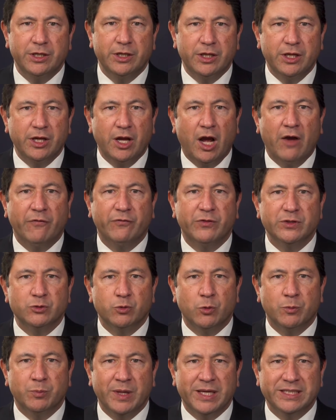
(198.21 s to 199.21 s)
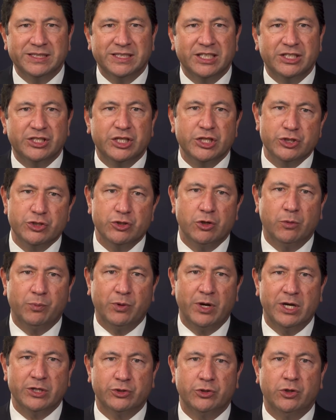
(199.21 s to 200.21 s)
to the office will place additional
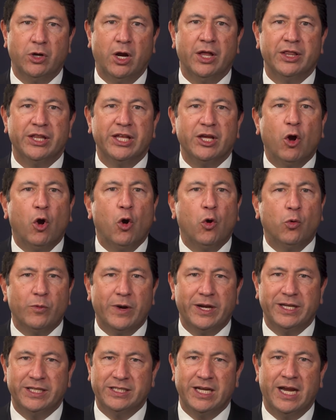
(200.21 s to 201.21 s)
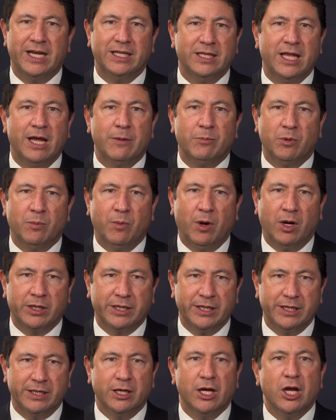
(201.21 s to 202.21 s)
pressure on the already tight labor
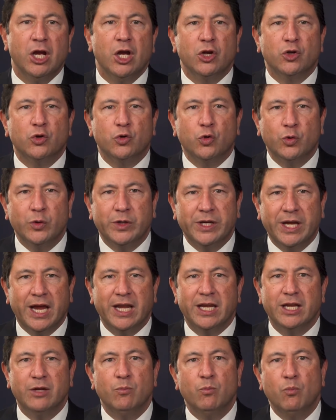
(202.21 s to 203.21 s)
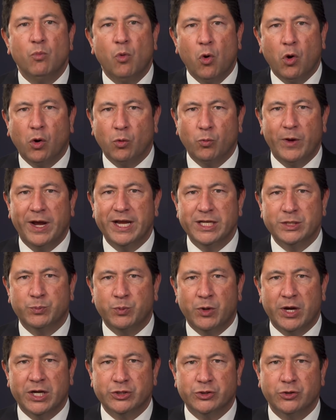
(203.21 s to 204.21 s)
market, creating more
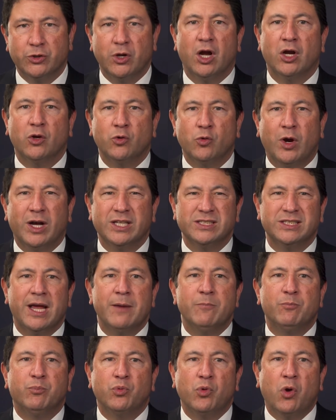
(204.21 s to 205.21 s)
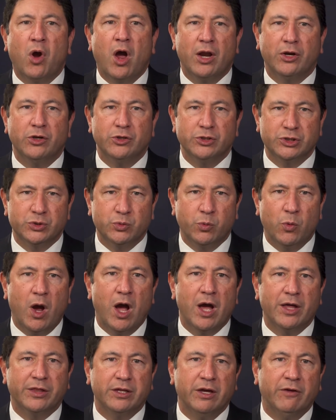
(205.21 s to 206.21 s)
wage pressure across a broader
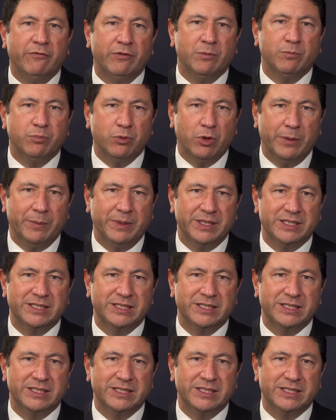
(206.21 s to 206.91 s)
swath of employment